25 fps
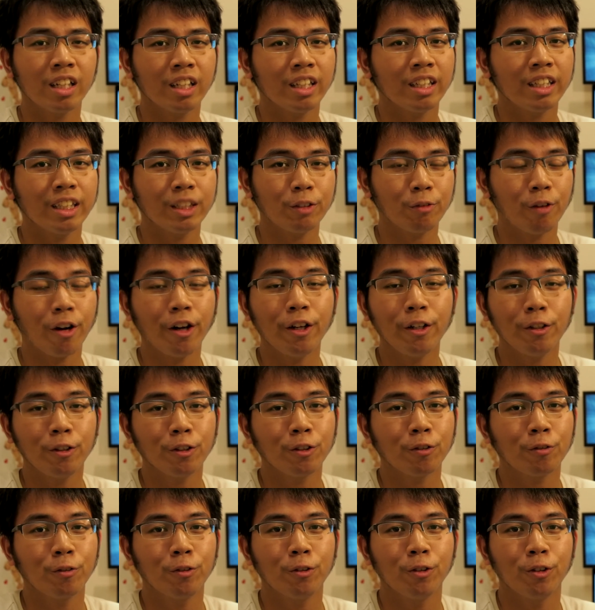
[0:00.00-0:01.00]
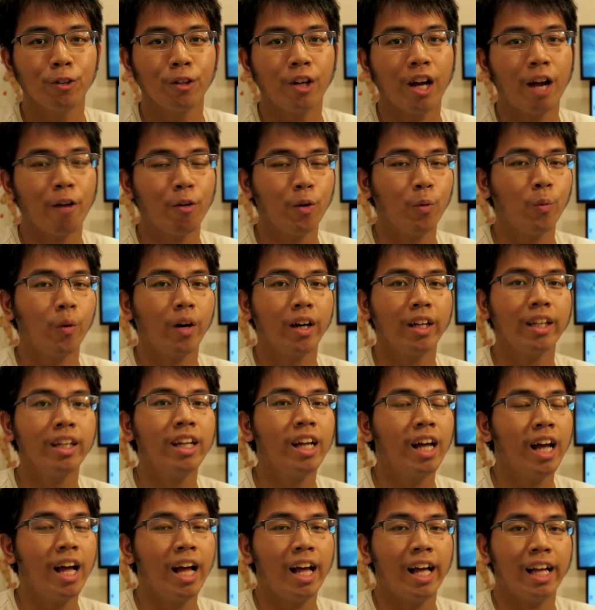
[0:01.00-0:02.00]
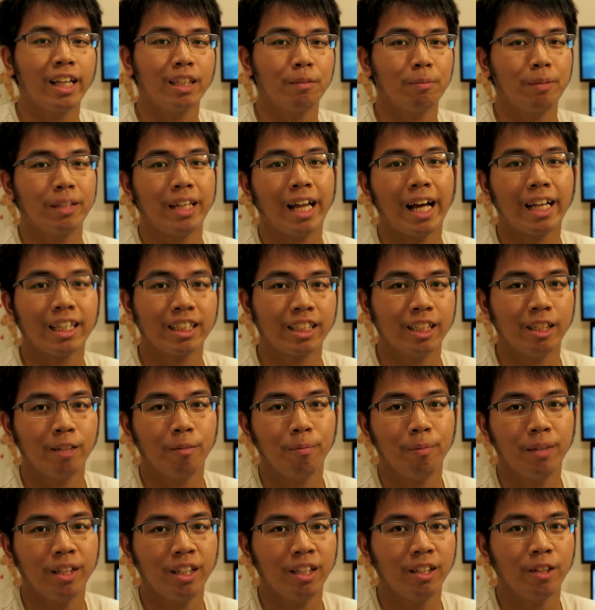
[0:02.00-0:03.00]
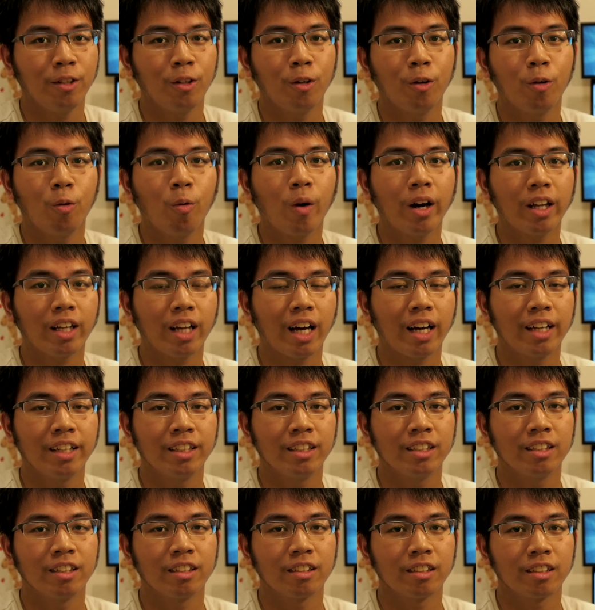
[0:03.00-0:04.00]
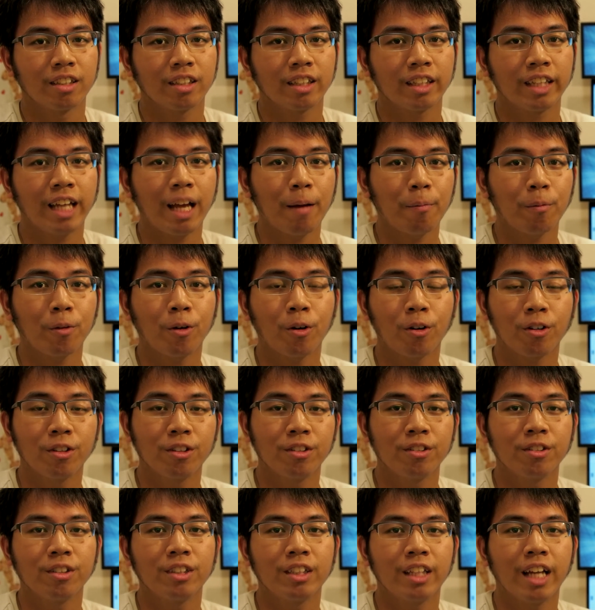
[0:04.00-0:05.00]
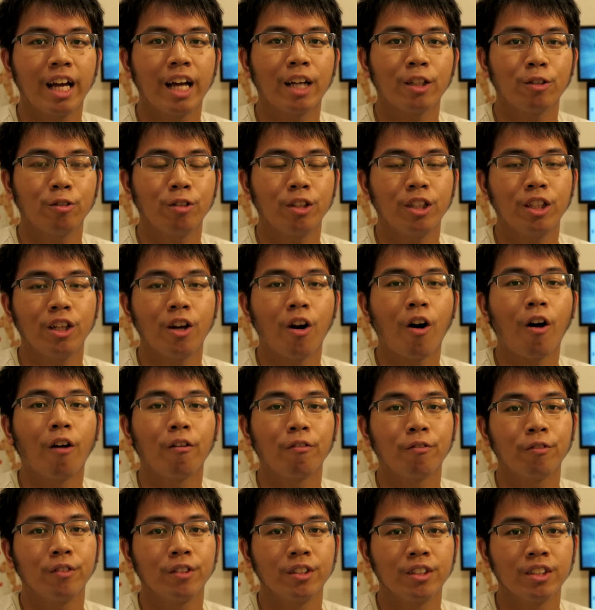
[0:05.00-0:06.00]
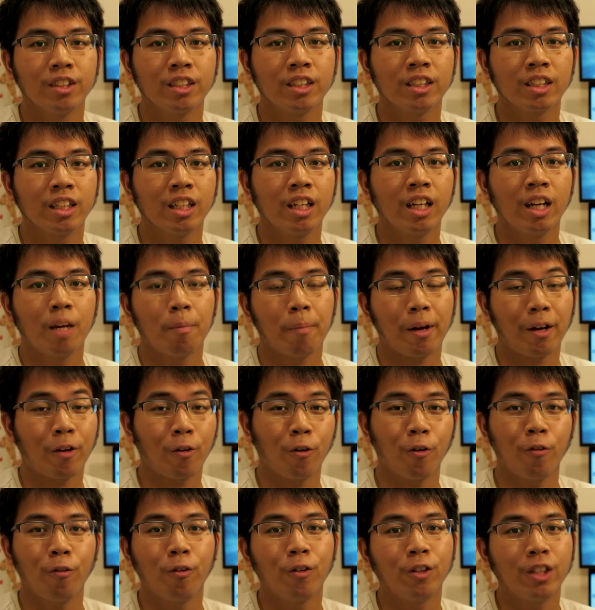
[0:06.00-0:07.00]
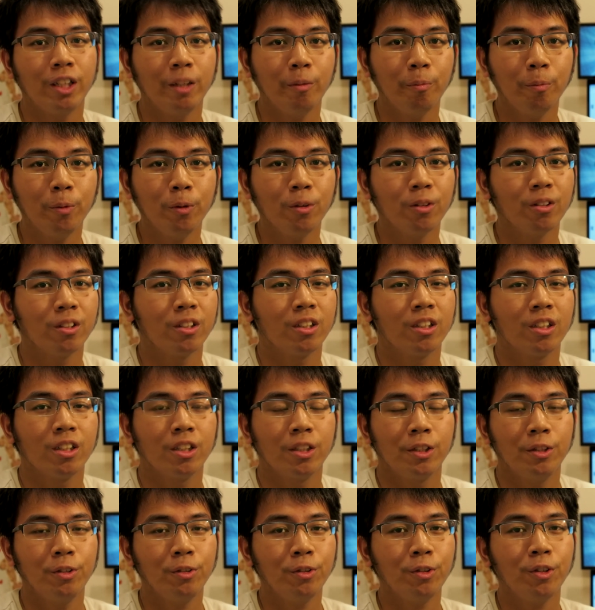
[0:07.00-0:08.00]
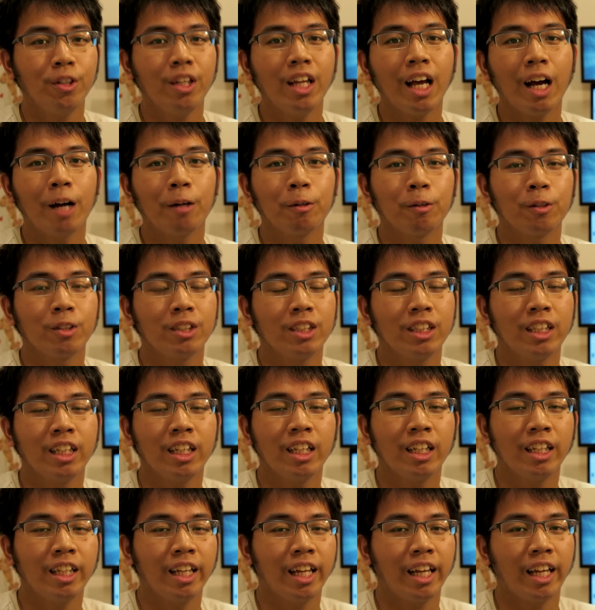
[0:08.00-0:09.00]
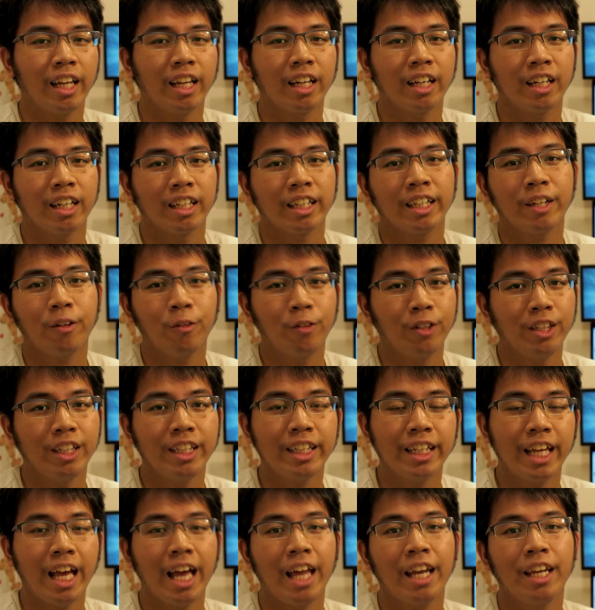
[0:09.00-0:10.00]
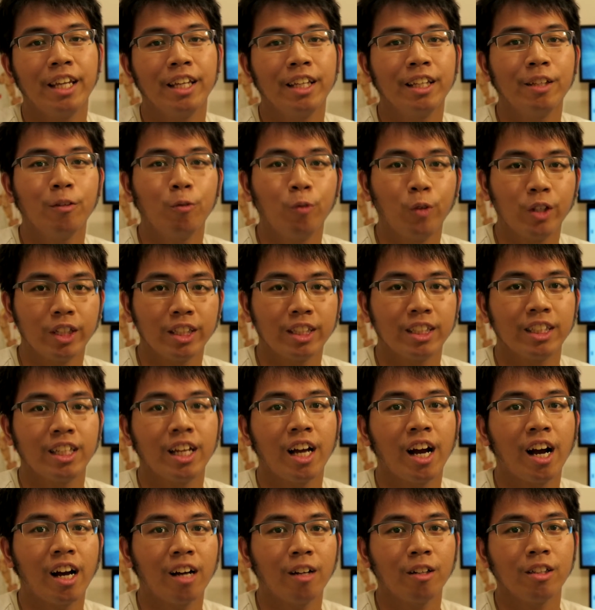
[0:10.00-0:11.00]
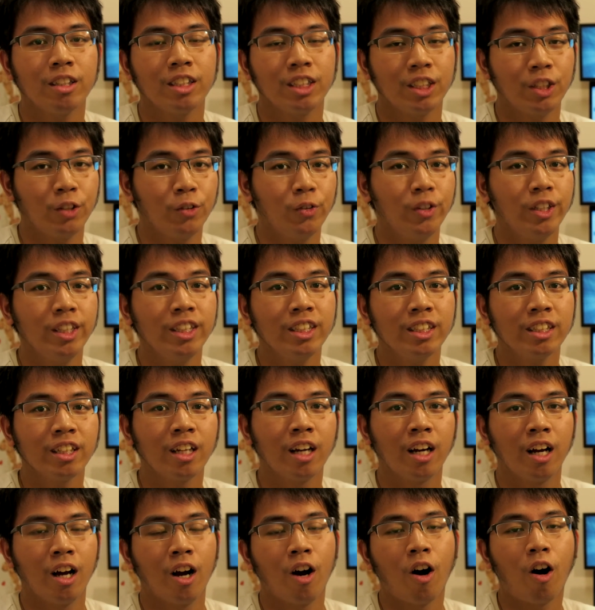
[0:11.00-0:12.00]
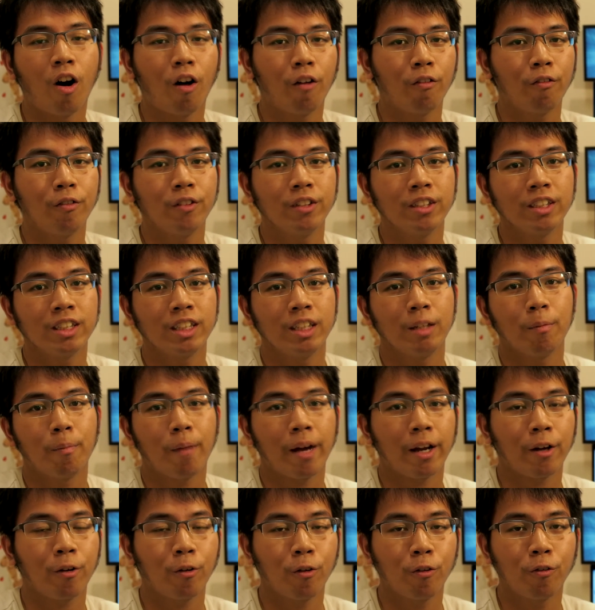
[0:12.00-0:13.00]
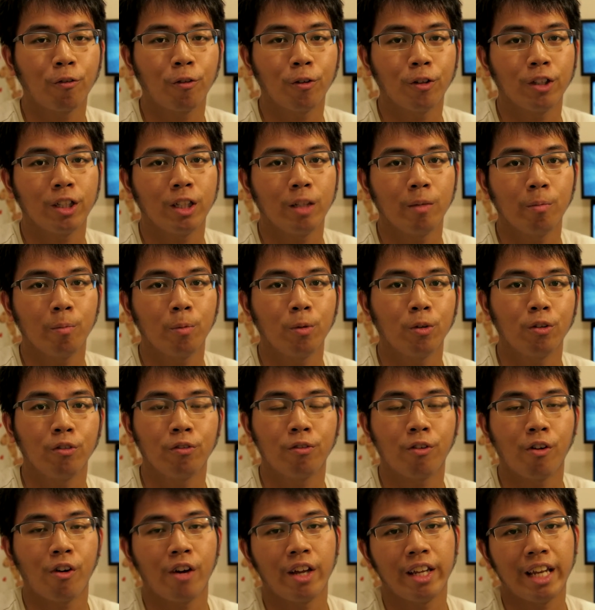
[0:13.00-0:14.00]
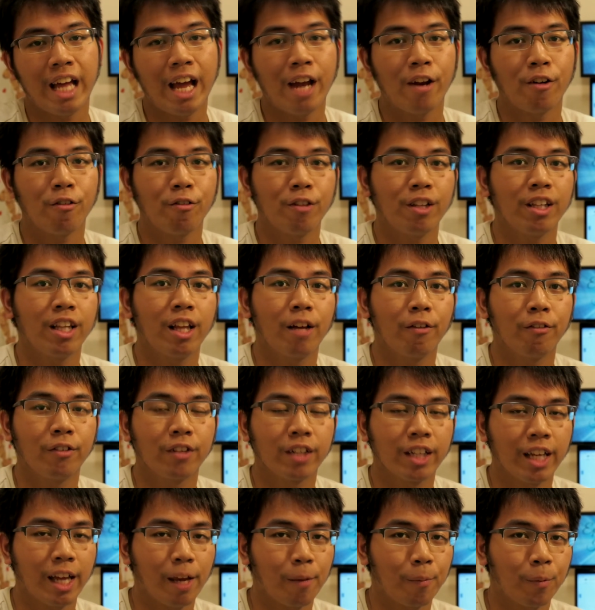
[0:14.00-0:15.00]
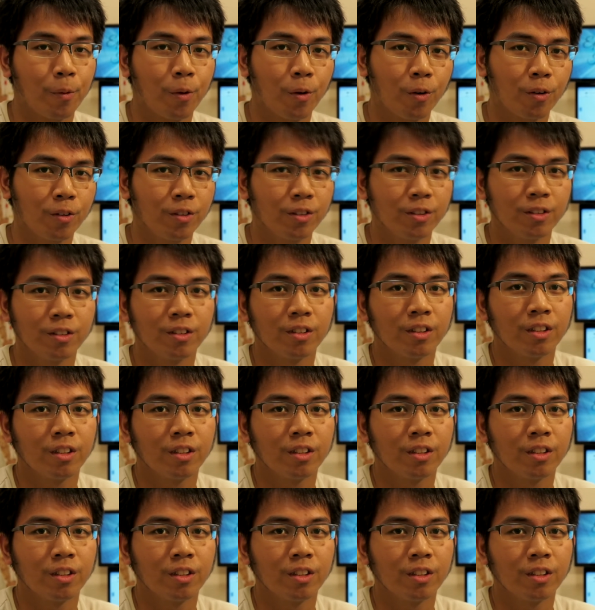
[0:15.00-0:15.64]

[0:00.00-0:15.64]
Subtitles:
It's very useful. Everyone has been asking me, what are the camcorders that actually offers microphone input. Usually I would say that only Canon VXIA series offers the microphone input for an entry-level camcorder.